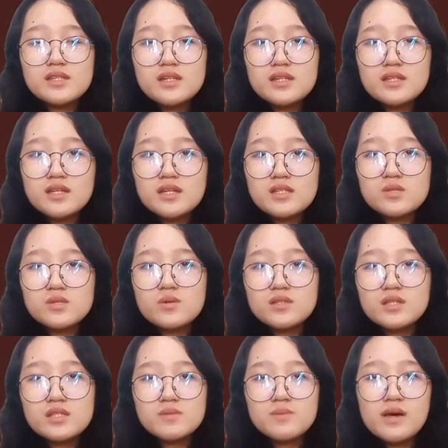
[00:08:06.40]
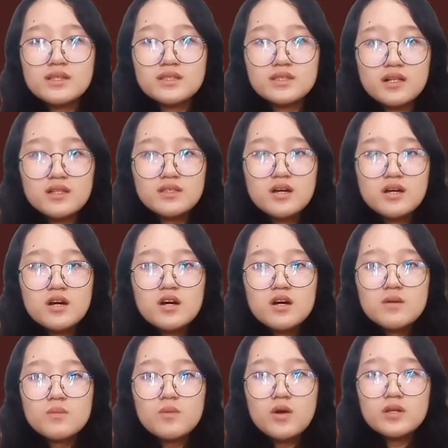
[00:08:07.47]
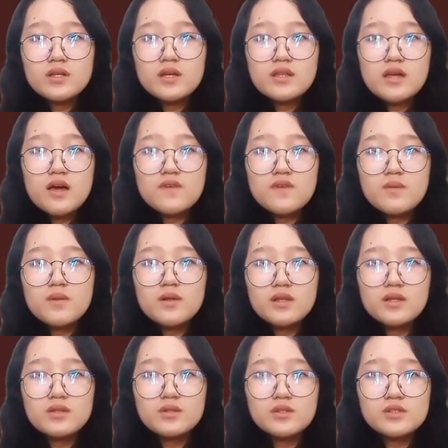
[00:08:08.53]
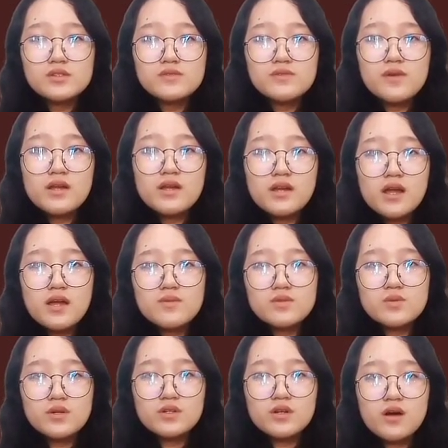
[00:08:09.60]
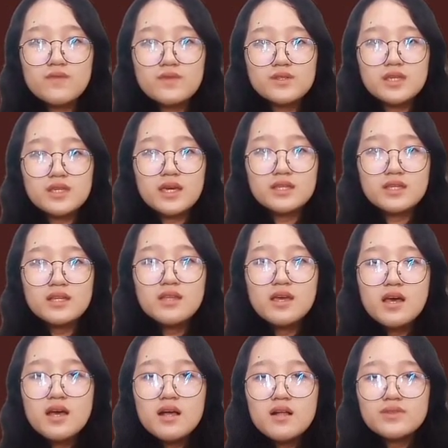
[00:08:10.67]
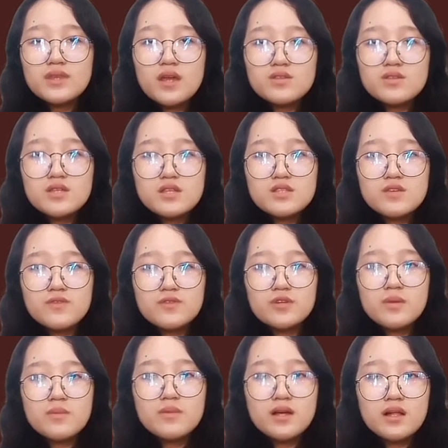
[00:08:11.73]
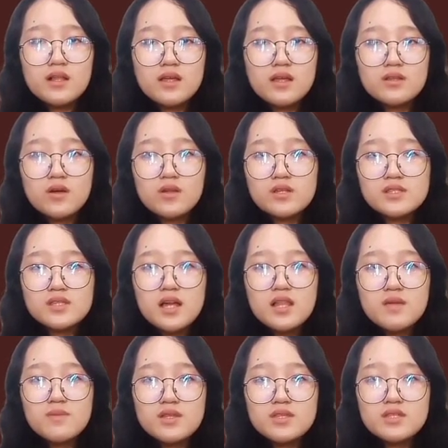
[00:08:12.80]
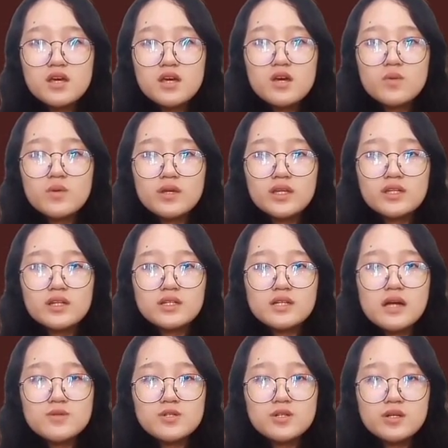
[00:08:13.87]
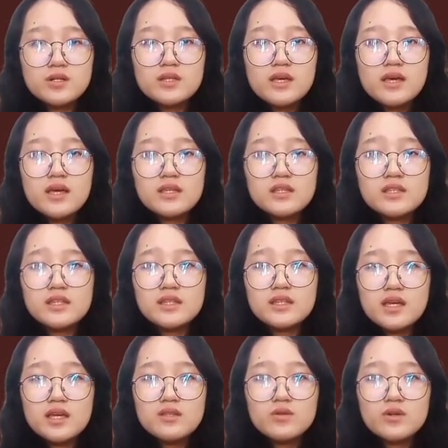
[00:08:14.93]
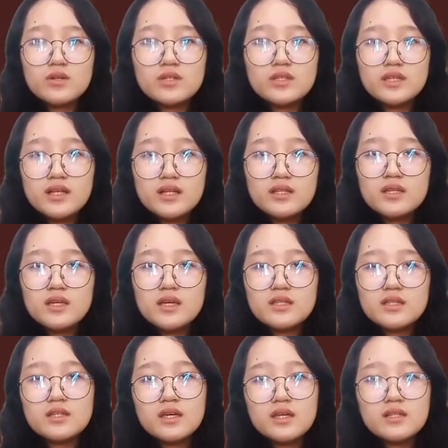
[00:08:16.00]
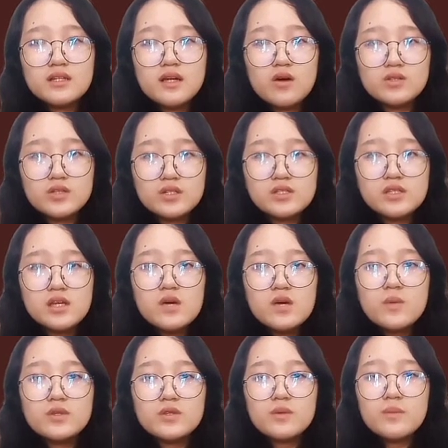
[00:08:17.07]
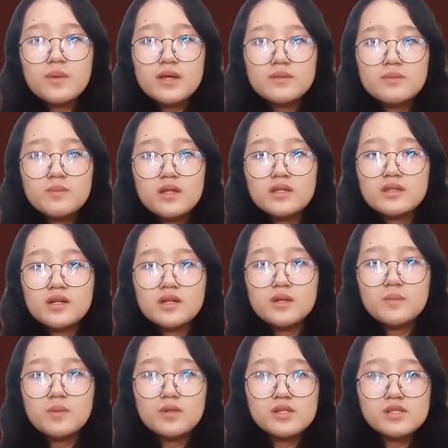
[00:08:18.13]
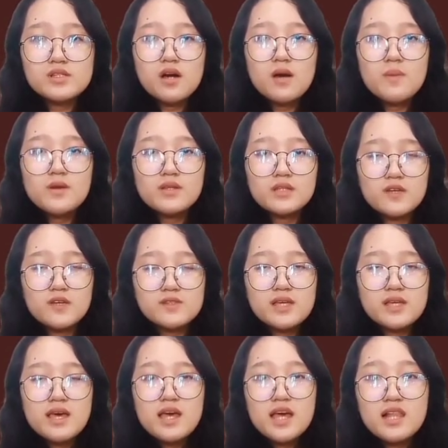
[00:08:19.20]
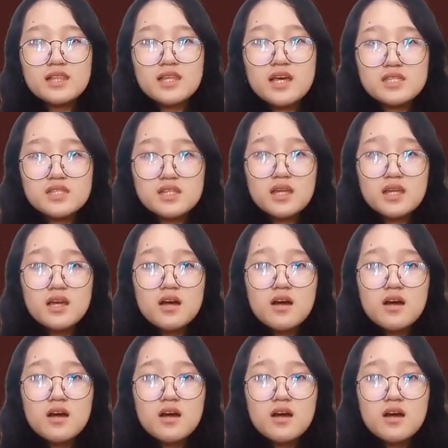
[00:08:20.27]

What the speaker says: syndicates were dismantled, more than 500,000 used firearms were confiscated, thousands of criminal and lawless elements were either captured and detained or killed in encounters with combined military police operatives, and lastly,